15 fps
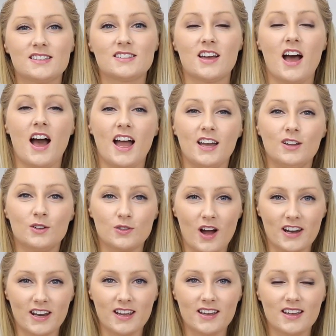to
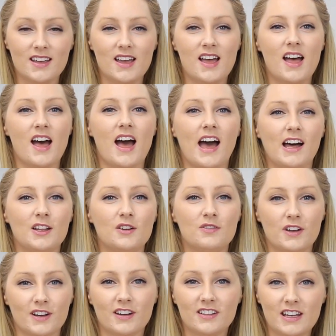hyaluronic, aloe
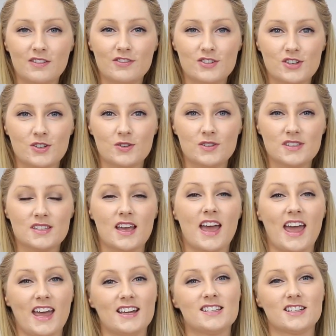vera leaf juice,
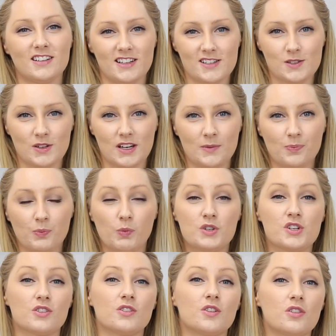and glycerin, which
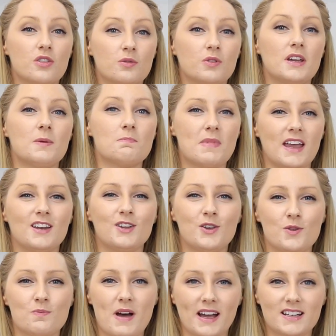are the 3 main
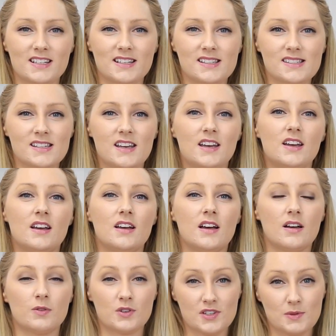humectants
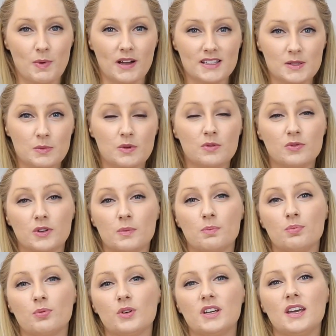responsible for
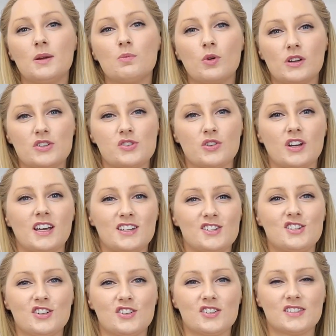bringing moisture
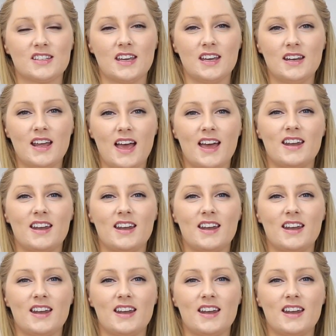into your skin and